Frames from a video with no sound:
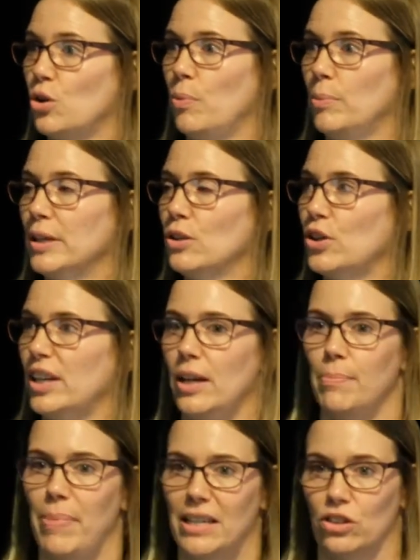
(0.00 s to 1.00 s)
So we'll be
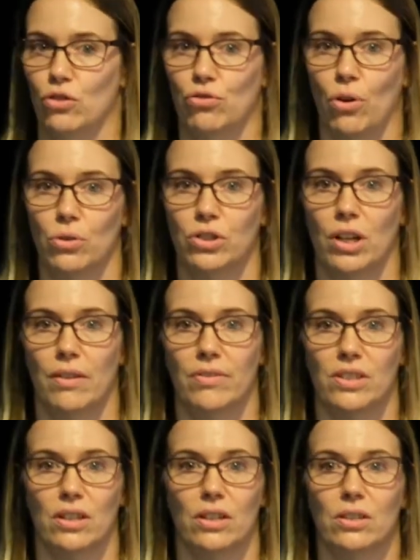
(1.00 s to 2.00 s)
looking at pest control
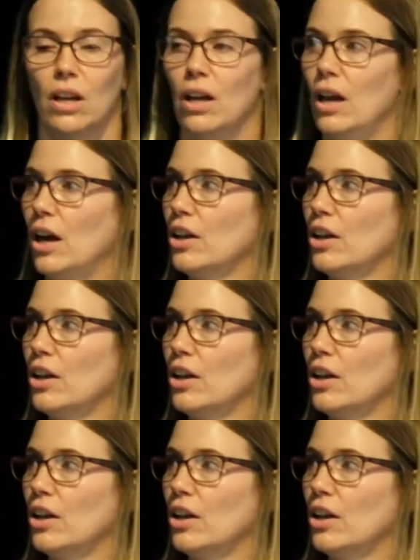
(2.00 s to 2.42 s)
services,